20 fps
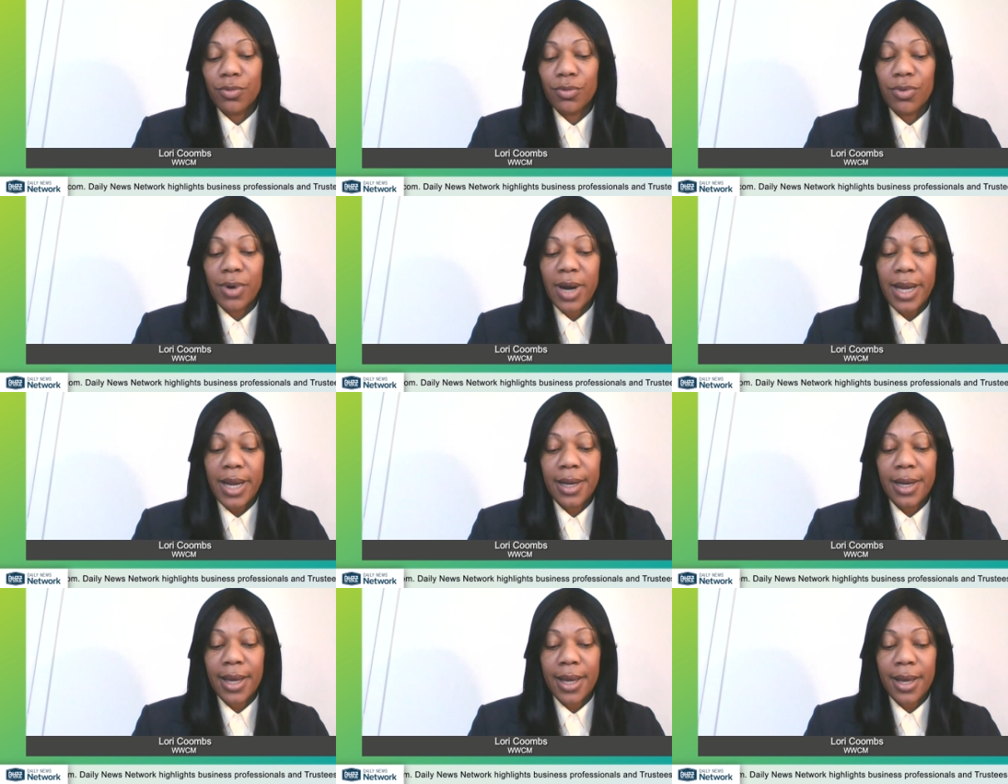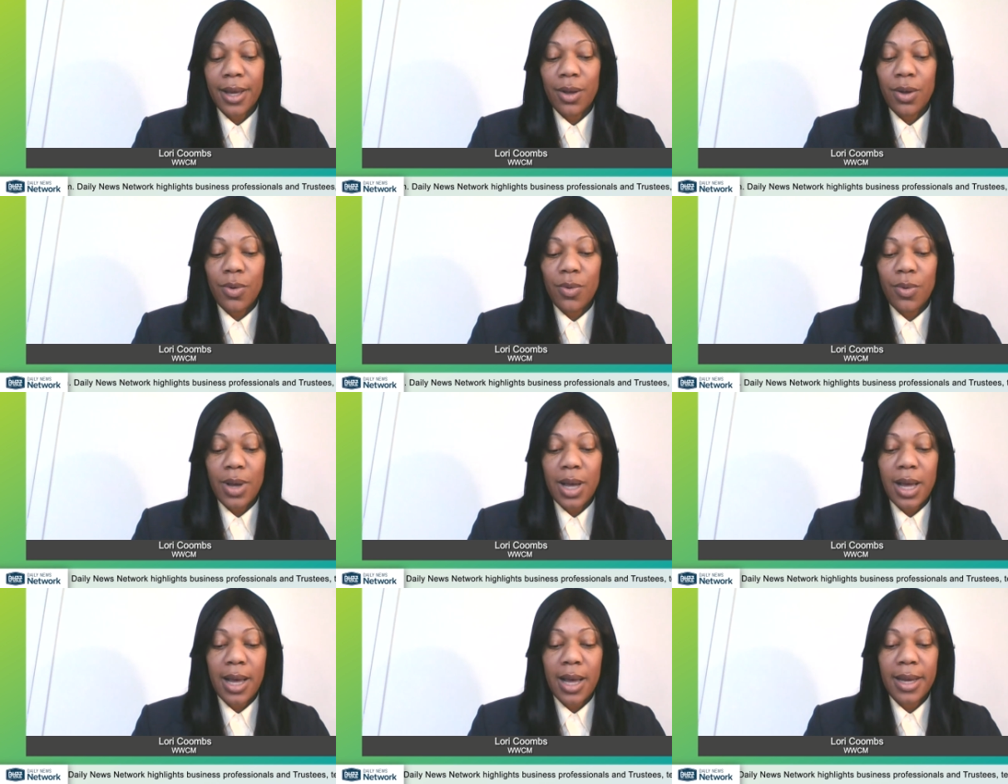Right
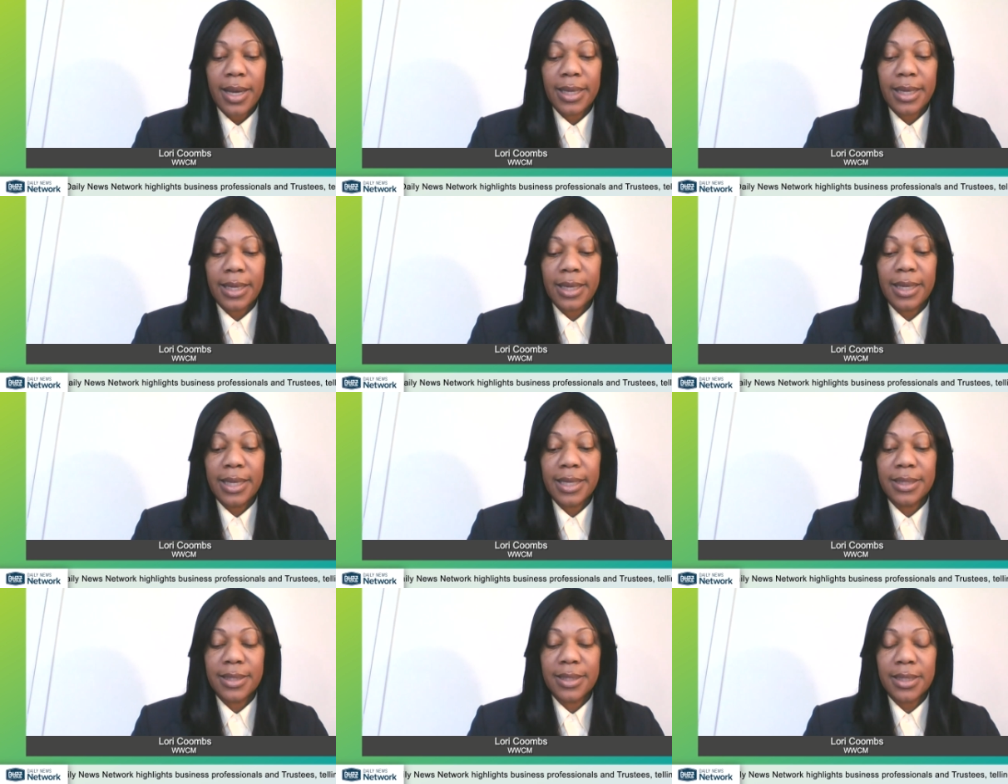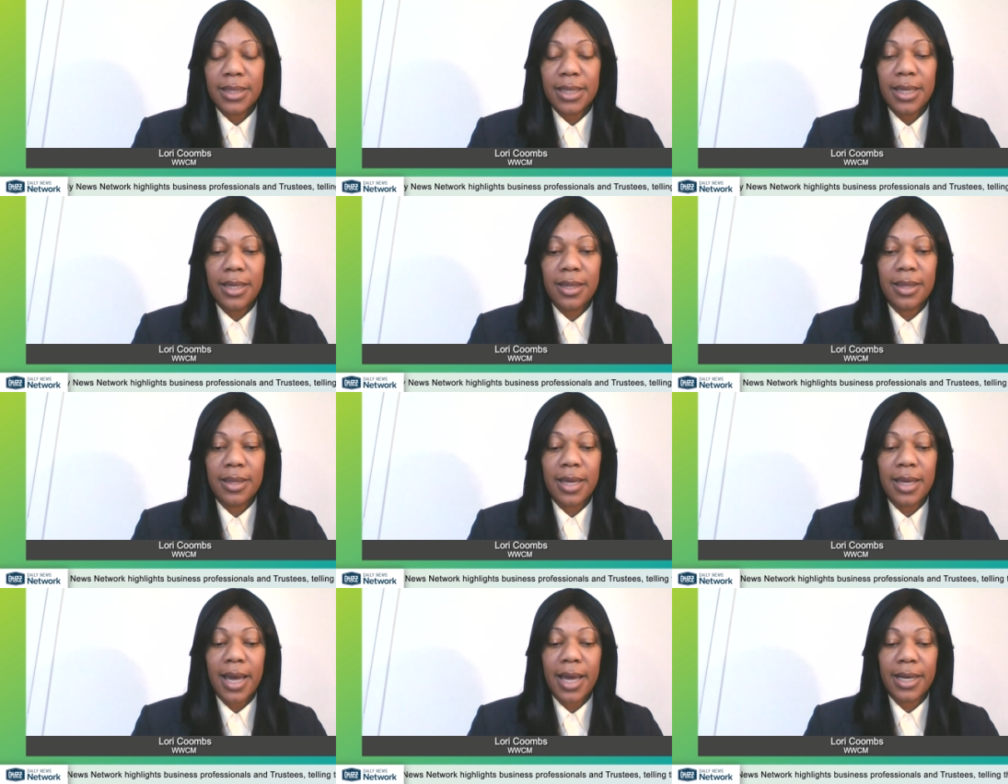now, I can see
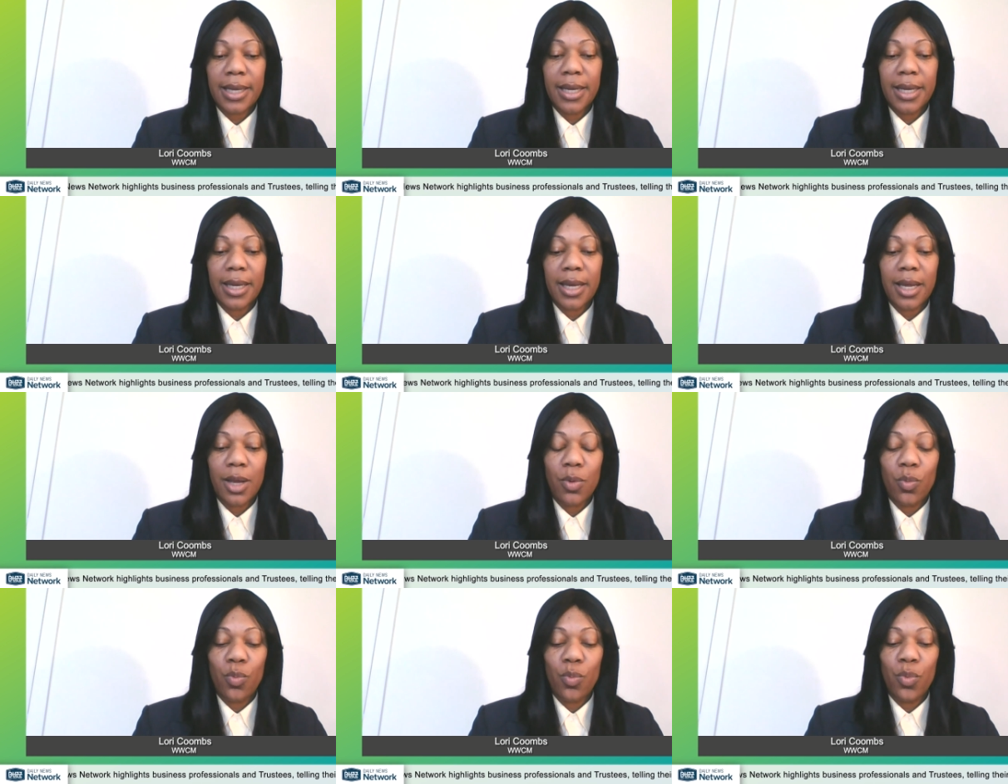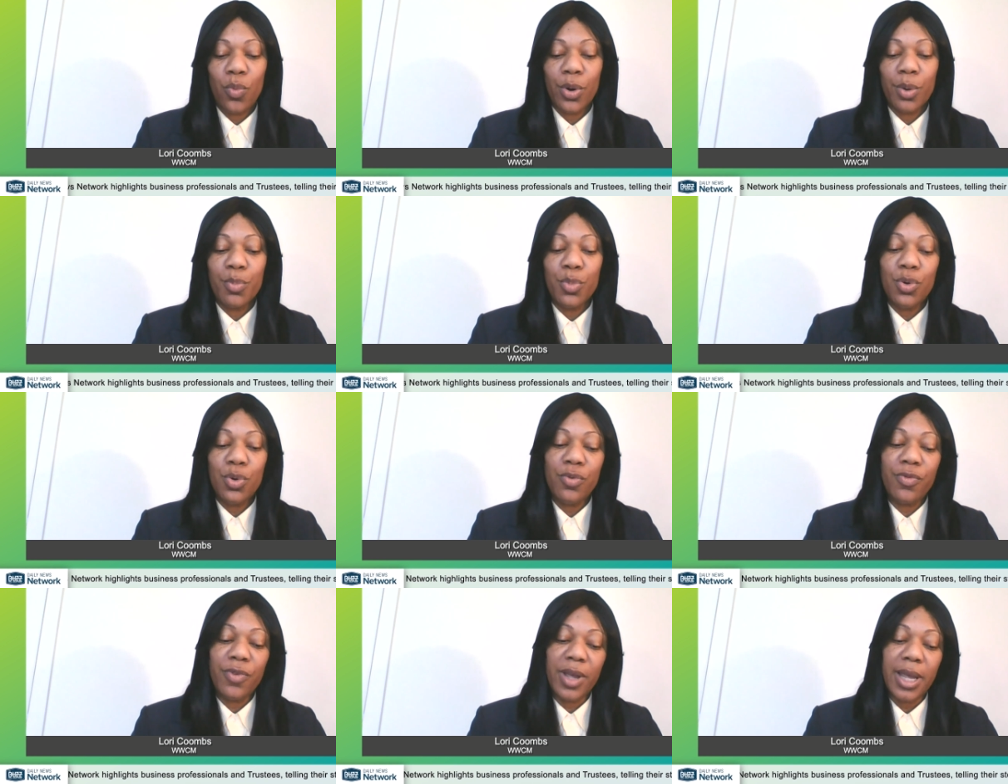that we're
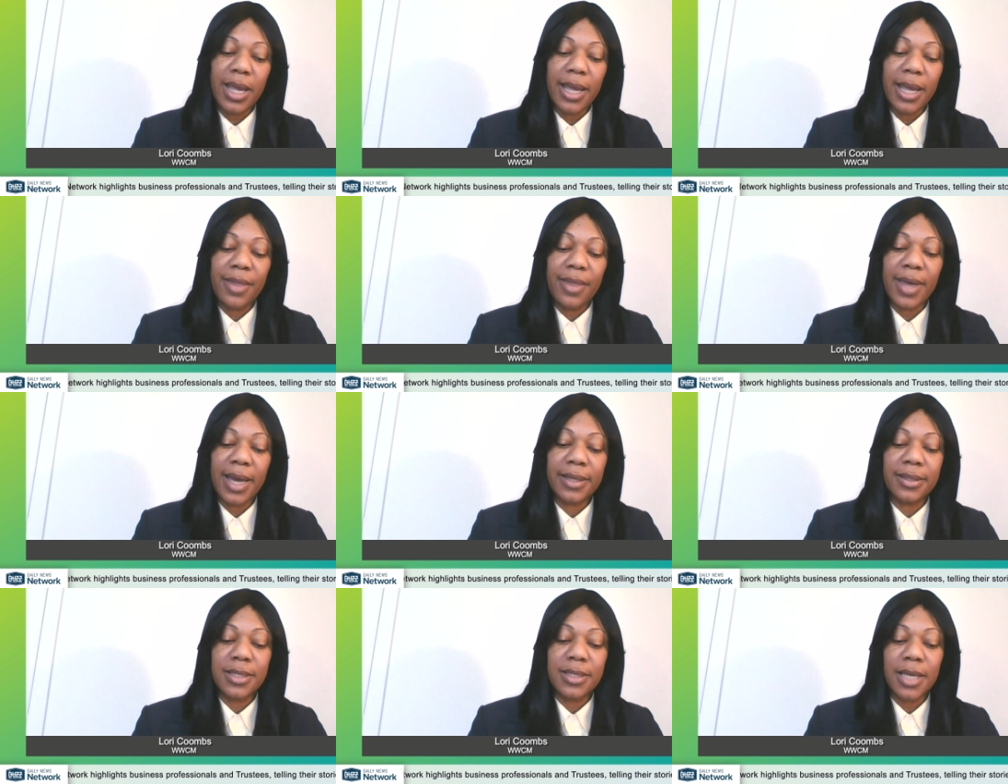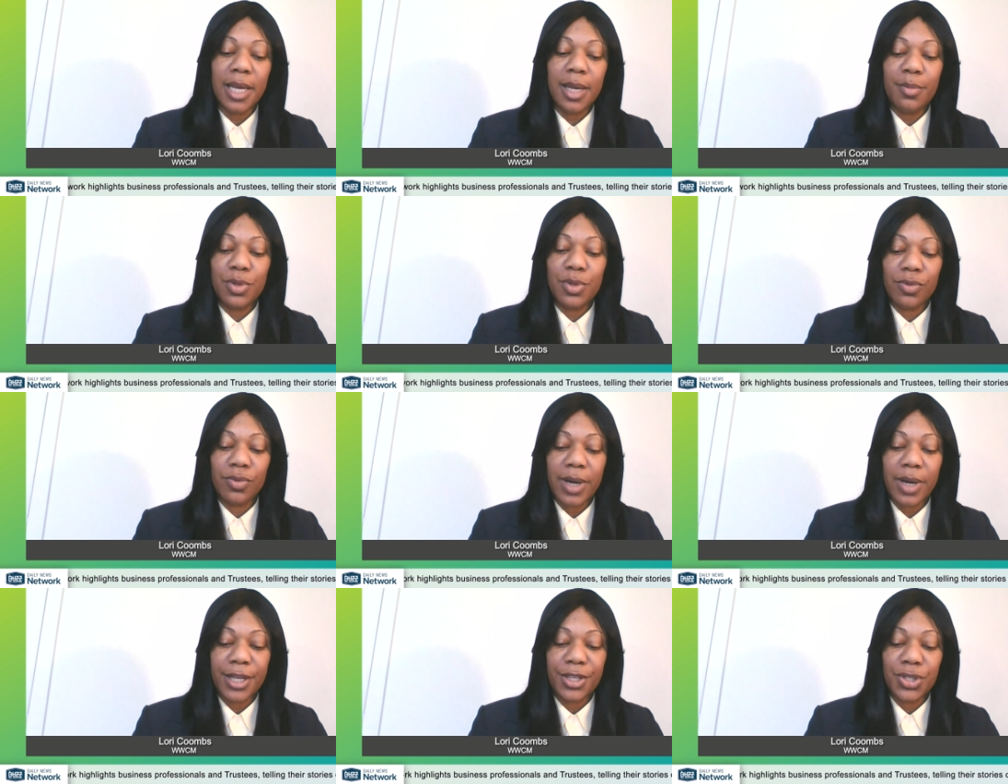moving in that same
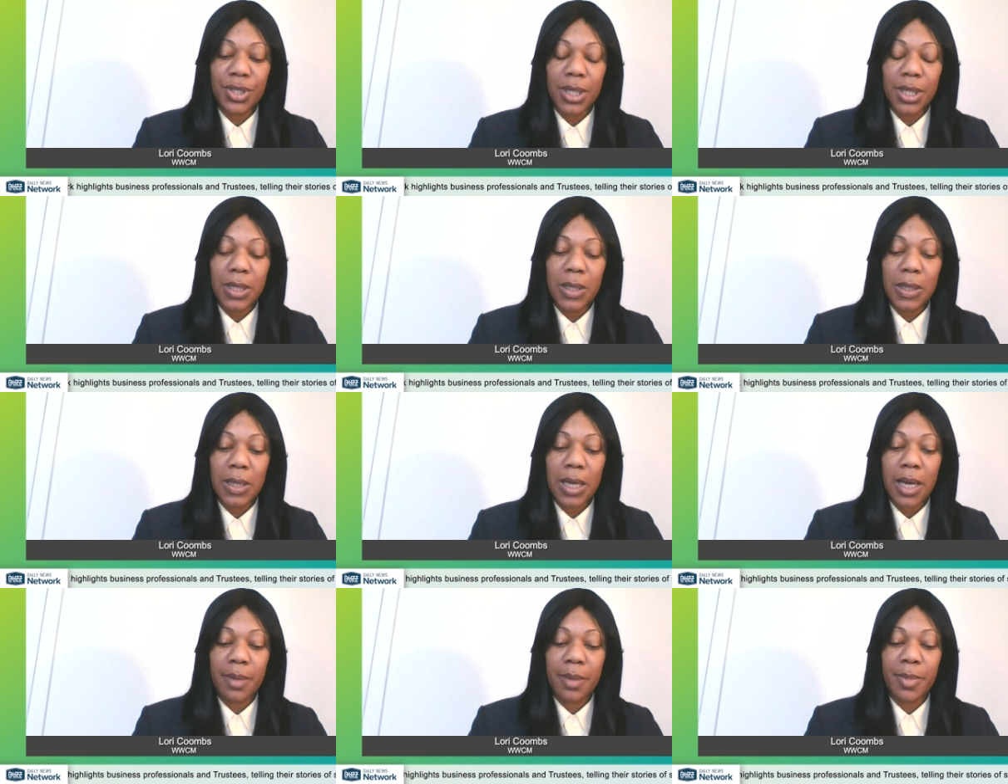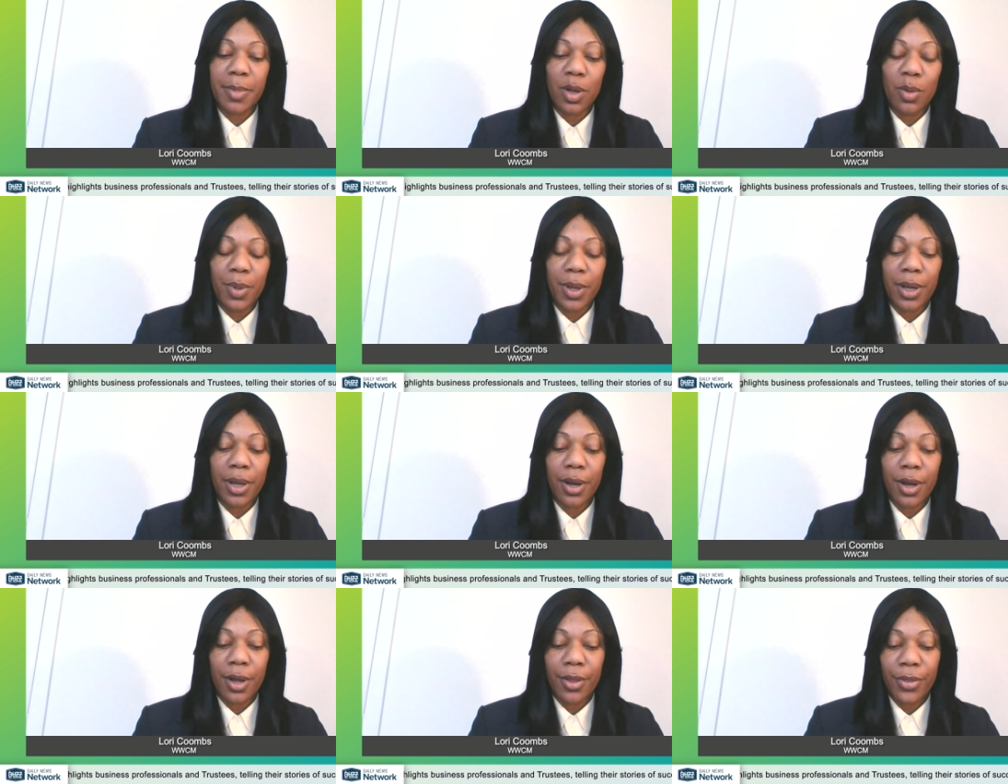direction. I'm
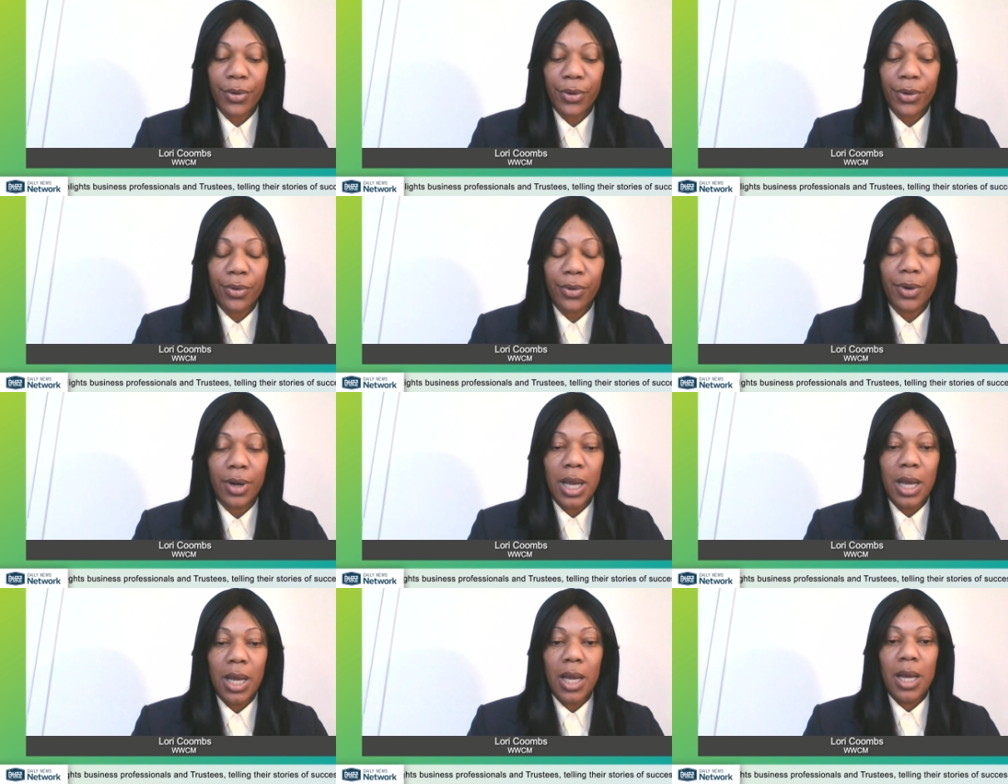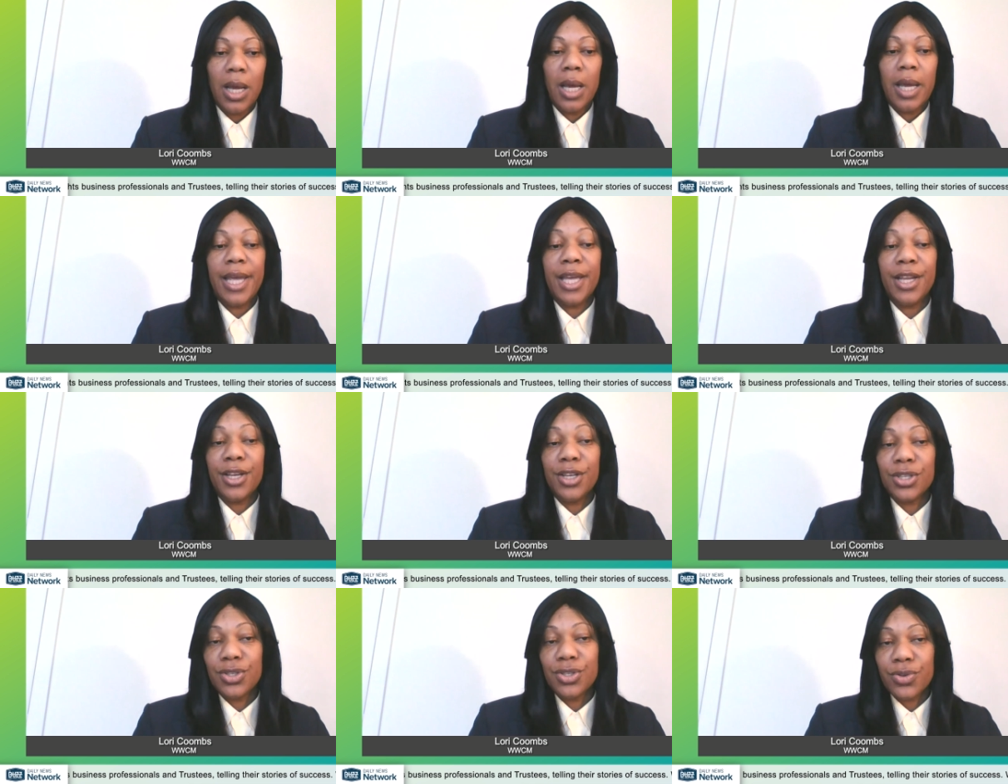helping other
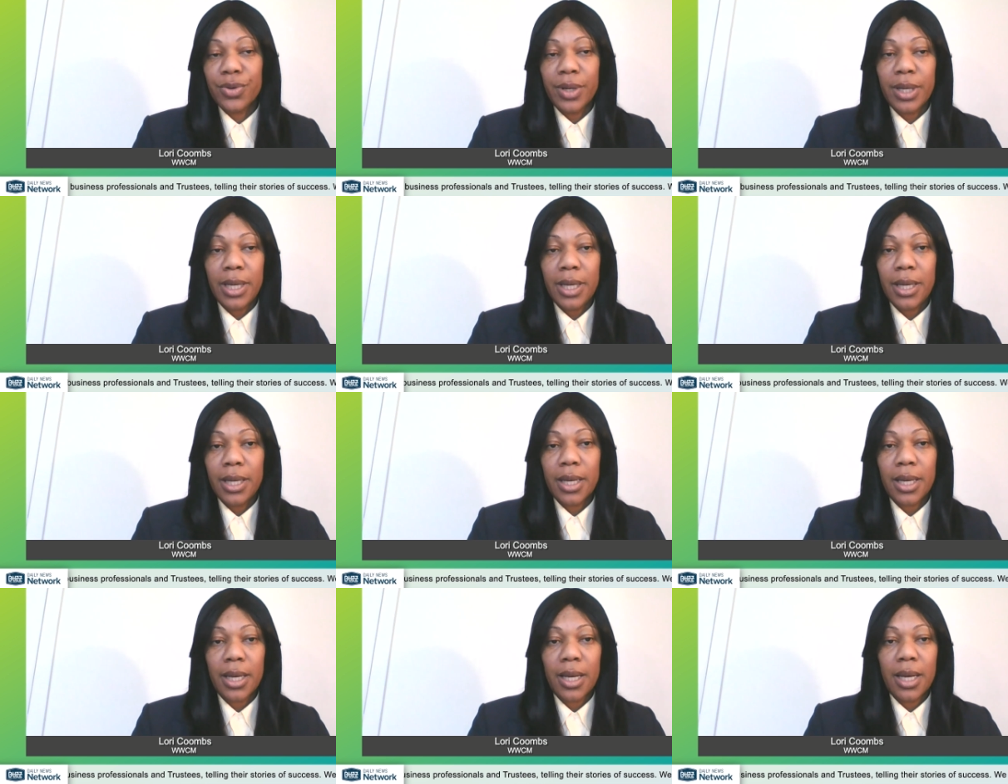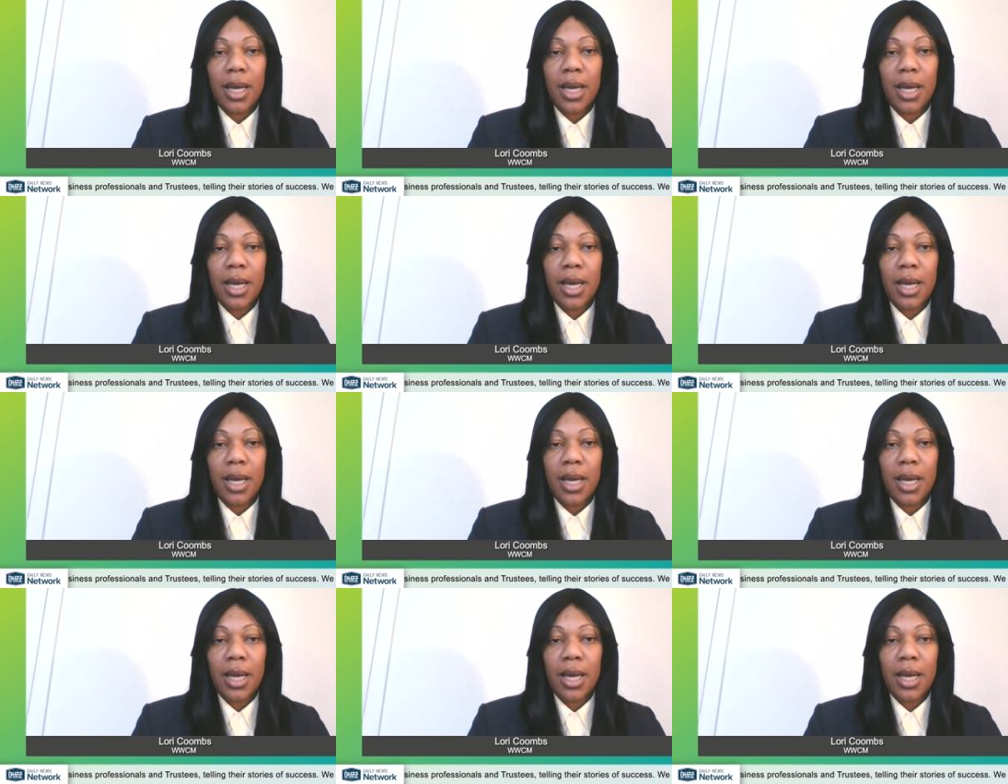industry,